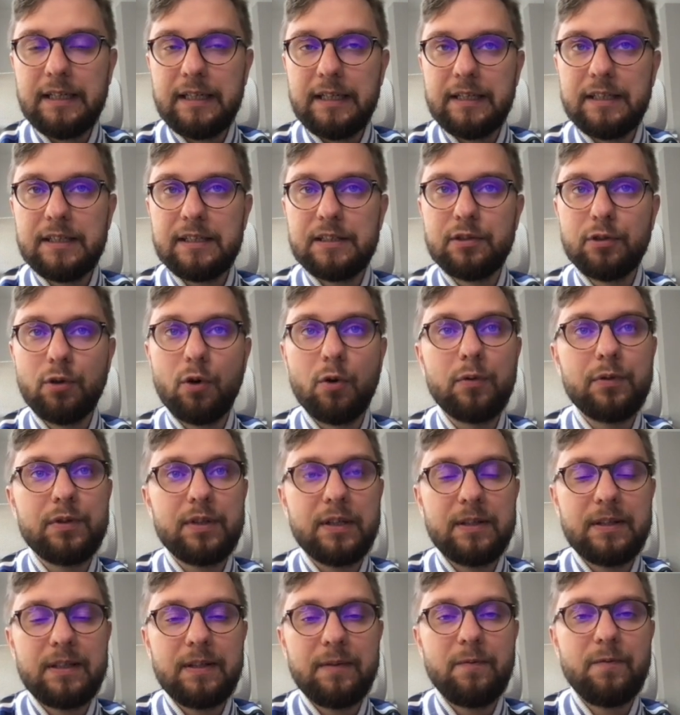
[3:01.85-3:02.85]
is not
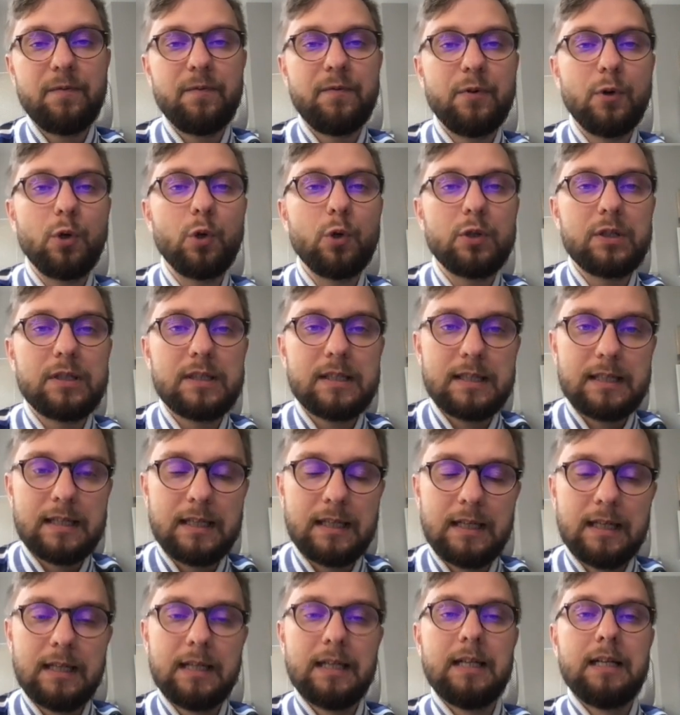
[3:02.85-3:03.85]
the first
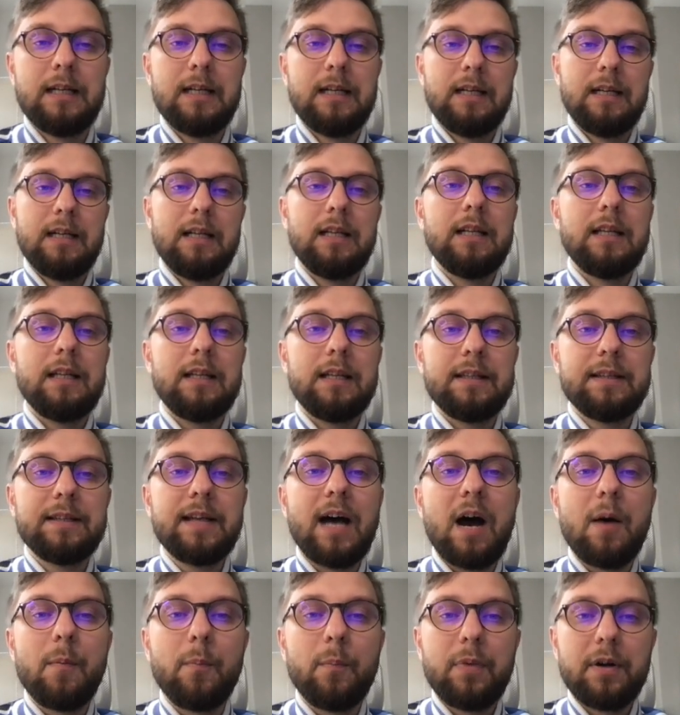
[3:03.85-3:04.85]

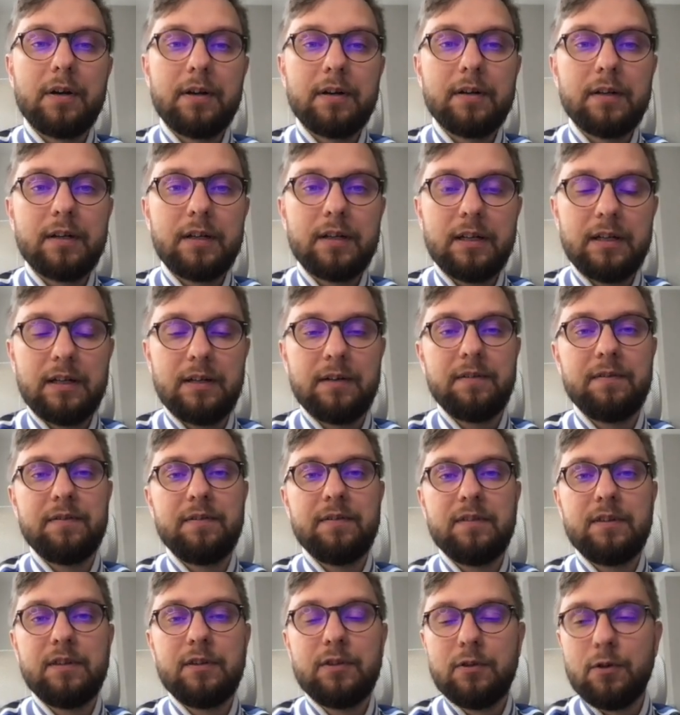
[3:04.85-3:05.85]
number,
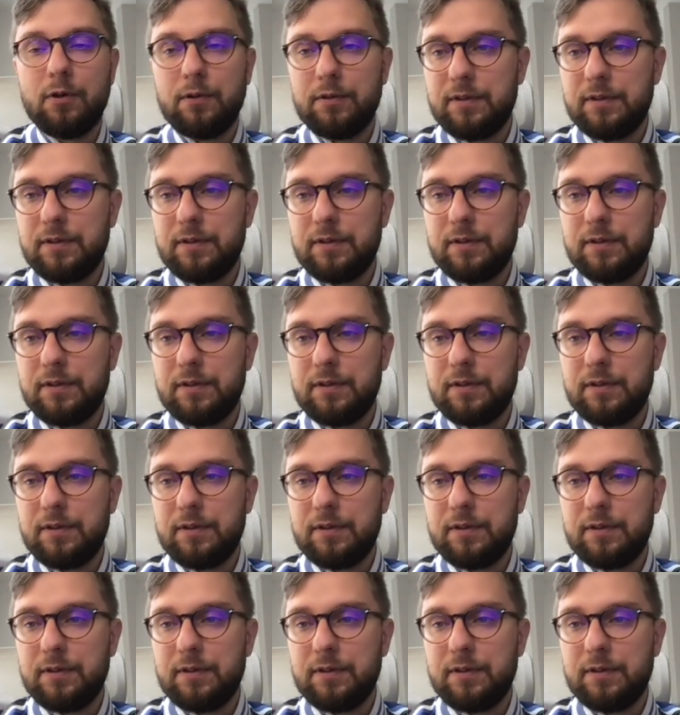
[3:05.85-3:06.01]
in